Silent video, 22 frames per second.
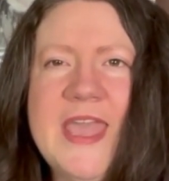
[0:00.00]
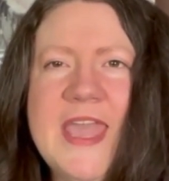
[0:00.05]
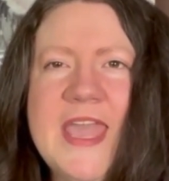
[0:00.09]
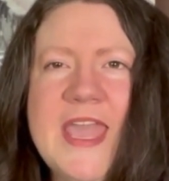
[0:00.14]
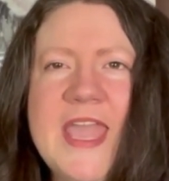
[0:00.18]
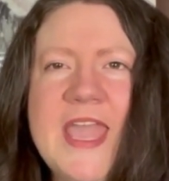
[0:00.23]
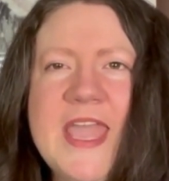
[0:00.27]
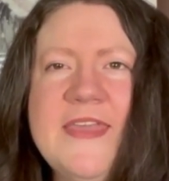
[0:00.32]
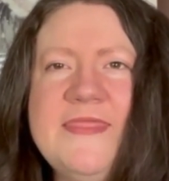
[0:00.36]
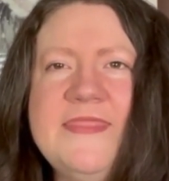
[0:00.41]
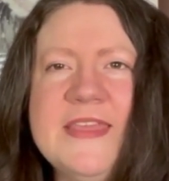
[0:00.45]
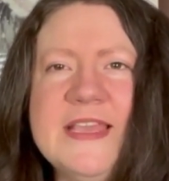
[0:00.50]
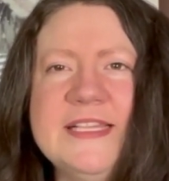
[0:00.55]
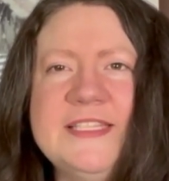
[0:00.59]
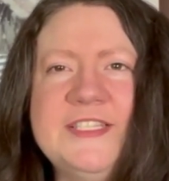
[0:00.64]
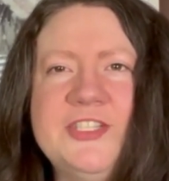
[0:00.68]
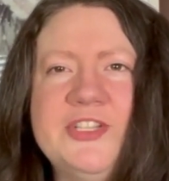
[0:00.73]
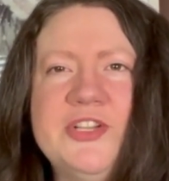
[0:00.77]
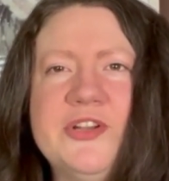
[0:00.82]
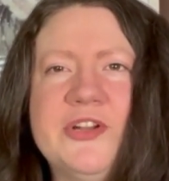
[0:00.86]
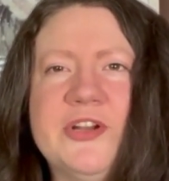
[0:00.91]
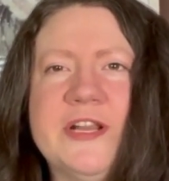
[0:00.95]
In this
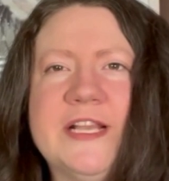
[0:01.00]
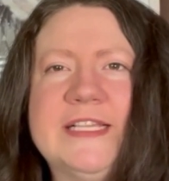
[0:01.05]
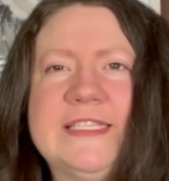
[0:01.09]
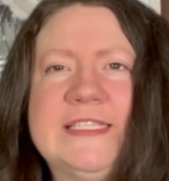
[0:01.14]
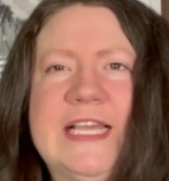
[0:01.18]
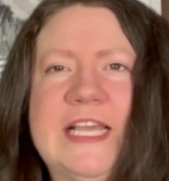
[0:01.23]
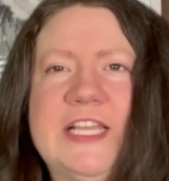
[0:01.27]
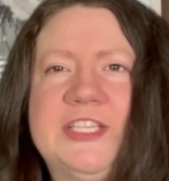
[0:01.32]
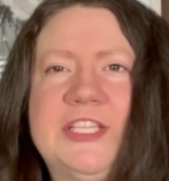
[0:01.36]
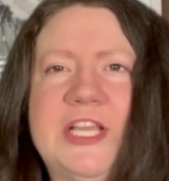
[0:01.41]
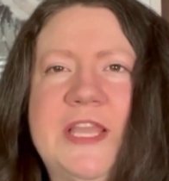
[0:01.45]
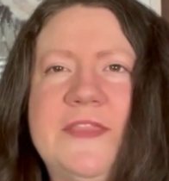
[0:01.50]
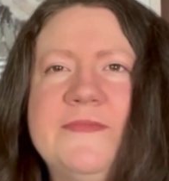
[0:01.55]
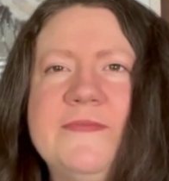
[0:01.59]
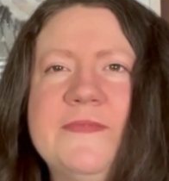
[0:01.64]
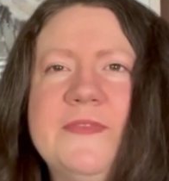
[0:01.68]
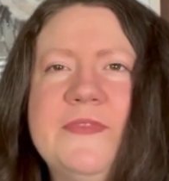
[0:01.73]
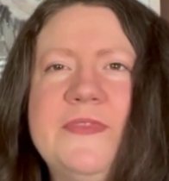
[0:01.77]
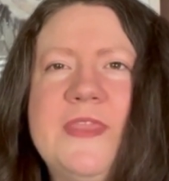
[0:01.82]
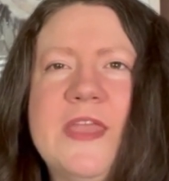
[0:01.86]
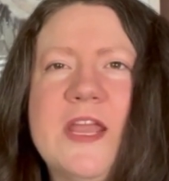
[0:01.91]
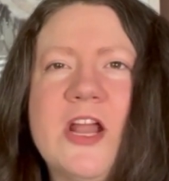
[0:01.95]
tutoring session,
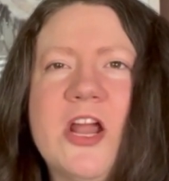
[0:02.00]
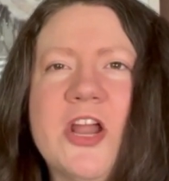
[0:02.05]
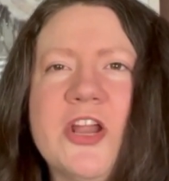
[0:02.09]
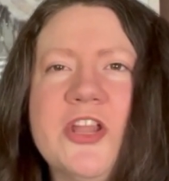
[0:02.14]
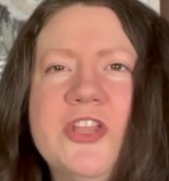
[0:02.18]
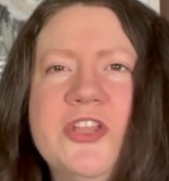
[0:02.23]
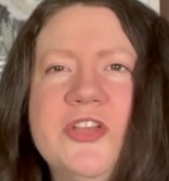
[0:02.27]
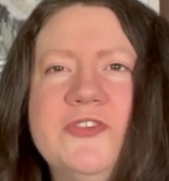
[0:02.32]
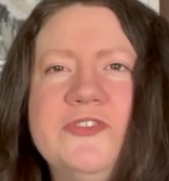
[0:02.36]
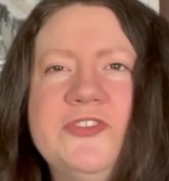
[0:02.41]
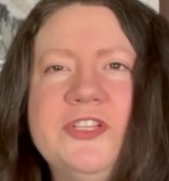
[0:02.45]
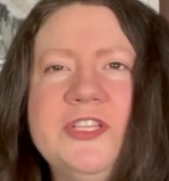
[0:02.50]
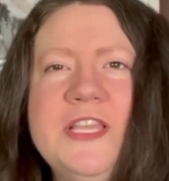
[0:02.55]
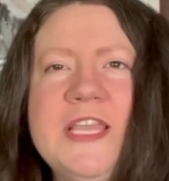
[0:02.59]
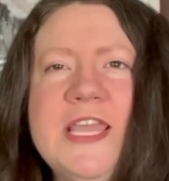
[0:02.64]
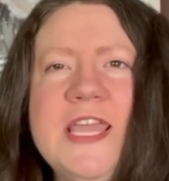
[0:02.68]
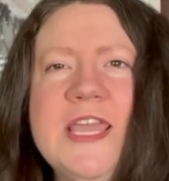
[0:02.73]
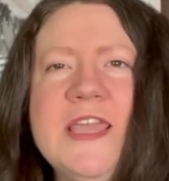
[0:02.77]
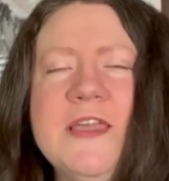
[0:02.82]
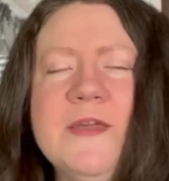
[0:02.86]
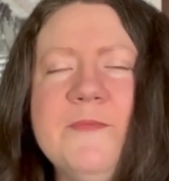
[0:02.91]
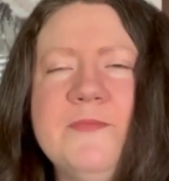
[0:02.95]
there are
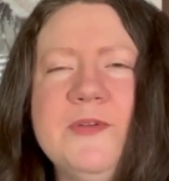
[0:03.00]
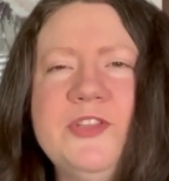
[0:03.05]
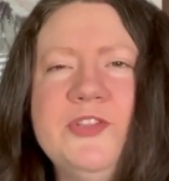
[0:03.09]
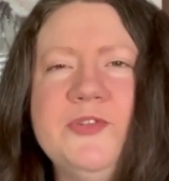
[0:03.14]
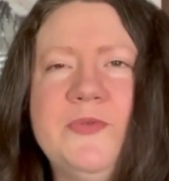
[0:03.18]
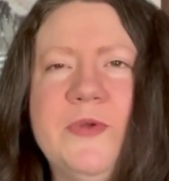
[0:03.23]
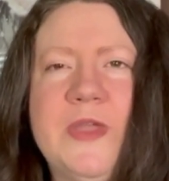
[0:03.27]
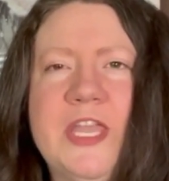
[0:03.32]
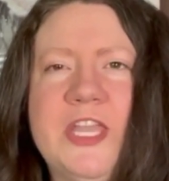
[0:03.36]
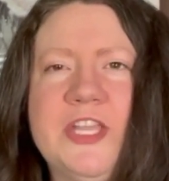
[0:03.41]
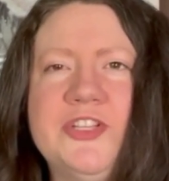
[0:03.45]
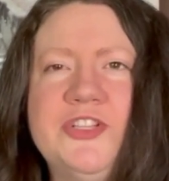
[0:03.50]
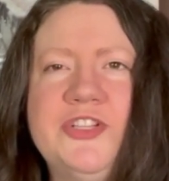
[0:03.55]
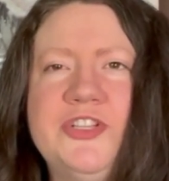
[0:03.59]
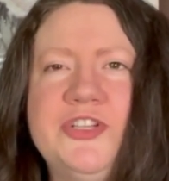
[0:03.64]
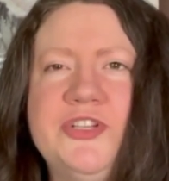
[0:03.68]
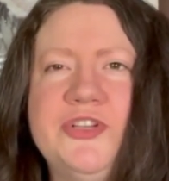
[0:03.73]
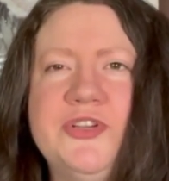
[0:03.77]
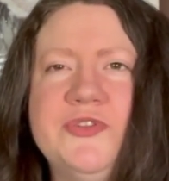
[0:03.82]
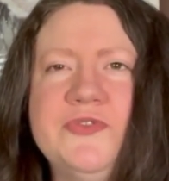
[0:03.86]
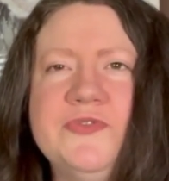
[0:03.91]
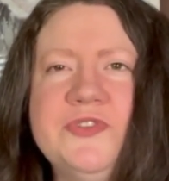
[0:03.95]
usually between
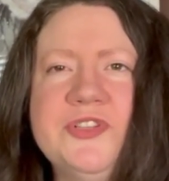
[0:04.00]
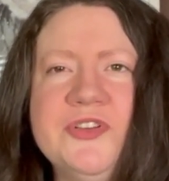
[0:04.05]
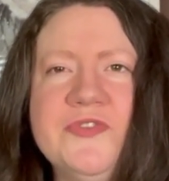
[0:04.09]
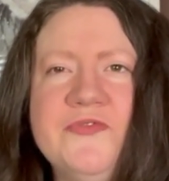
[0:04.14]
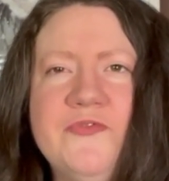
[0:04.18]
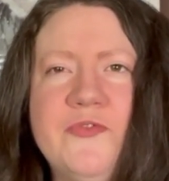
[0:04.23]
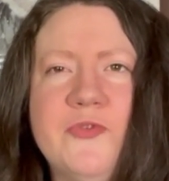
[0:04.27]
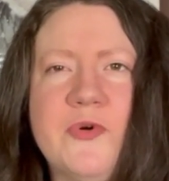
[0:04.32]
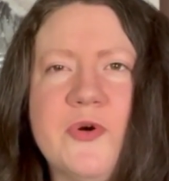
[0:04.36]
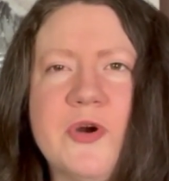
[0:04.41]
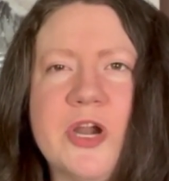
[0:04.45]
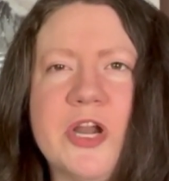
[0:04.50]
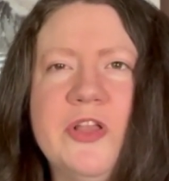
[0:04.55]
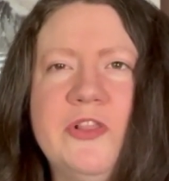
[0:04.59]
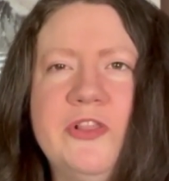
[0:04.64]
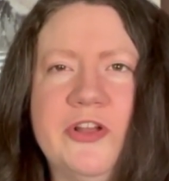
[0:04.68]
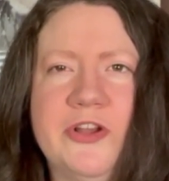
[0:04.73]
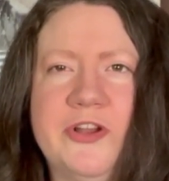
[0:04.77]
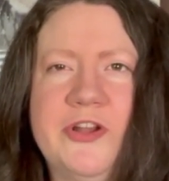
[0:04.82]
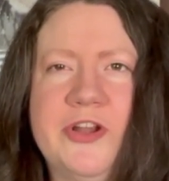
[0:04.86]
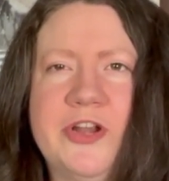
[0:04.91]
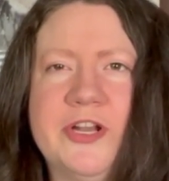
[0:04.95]
2 to 4
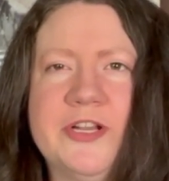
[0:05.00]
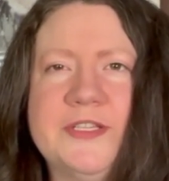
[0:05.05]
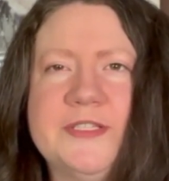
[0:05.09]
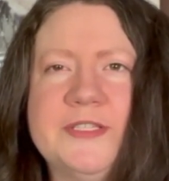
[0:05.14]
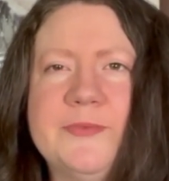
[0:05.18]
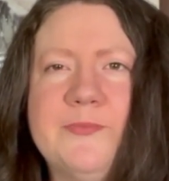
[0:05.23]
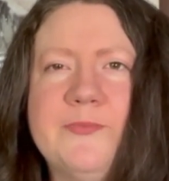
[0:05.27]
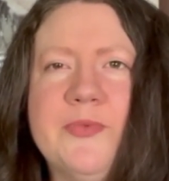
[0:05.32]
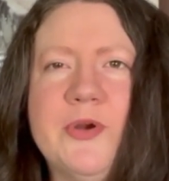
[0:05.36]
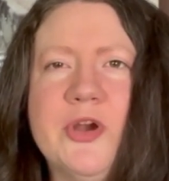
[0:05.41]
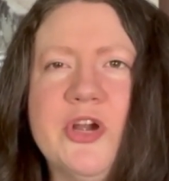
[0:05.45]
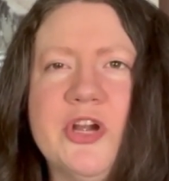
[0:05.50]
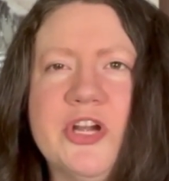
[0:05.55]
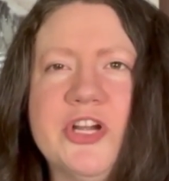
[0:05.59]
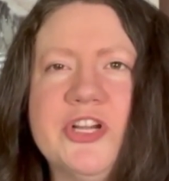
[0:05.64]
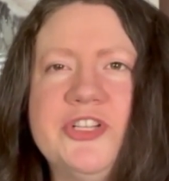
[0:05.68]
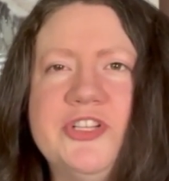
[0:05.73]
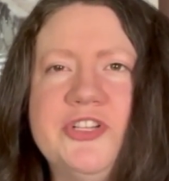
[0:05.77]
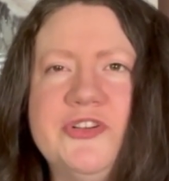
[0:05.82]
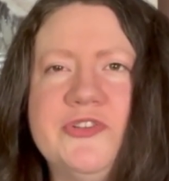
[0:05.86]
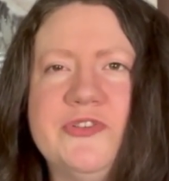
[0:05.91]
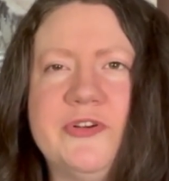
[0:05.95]
learners per
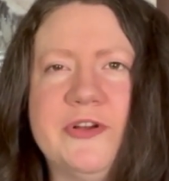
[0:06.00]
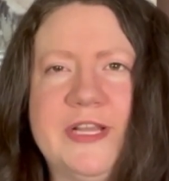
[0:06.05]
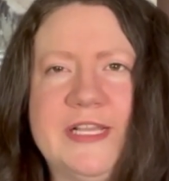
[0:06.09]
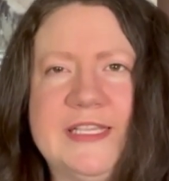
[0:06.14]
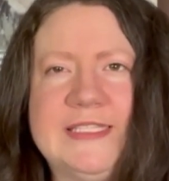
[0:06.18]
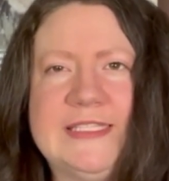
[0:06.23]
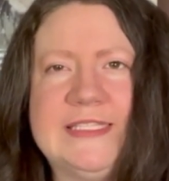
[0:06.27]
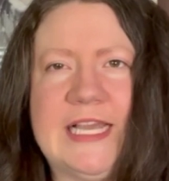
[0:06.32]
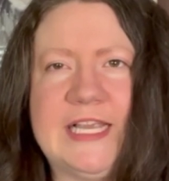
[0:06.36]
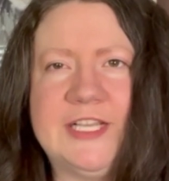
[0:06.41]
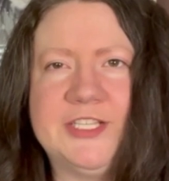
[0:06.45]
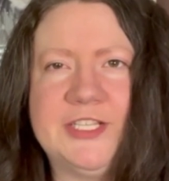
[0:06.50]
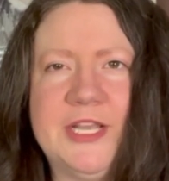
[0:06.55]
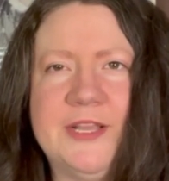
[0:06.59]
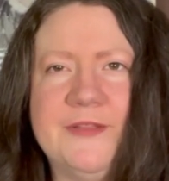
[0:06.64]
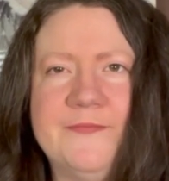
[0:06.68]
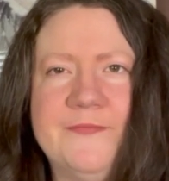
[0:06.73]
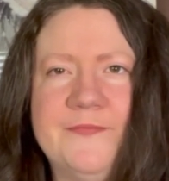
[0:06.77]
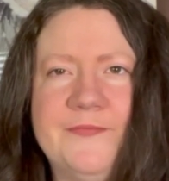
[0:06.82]
tutoring session.